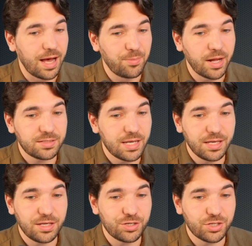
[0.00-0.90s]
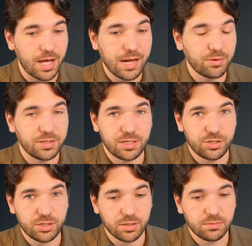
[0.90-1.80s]
I'm not saying he should. I don't think he
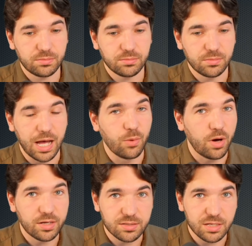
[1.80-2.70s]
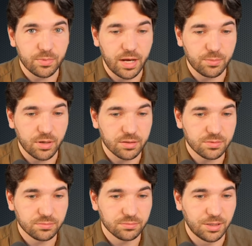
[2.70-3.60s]
should. I want to see him behind
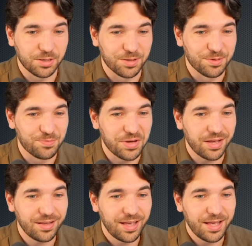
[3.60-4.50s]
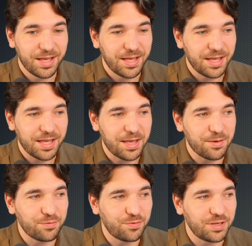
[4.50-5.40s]
bars, but.
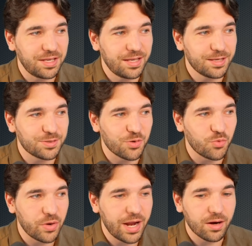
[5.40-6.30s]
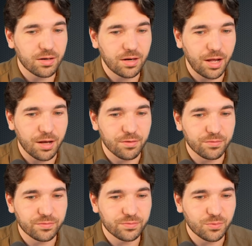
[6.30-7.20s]
If he is aware
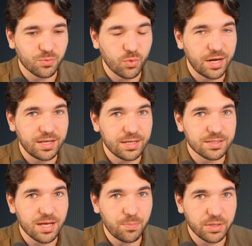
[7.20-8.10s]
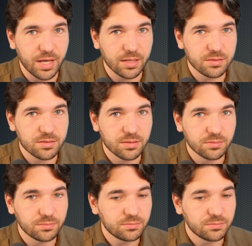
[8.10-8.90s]
of what he is up against,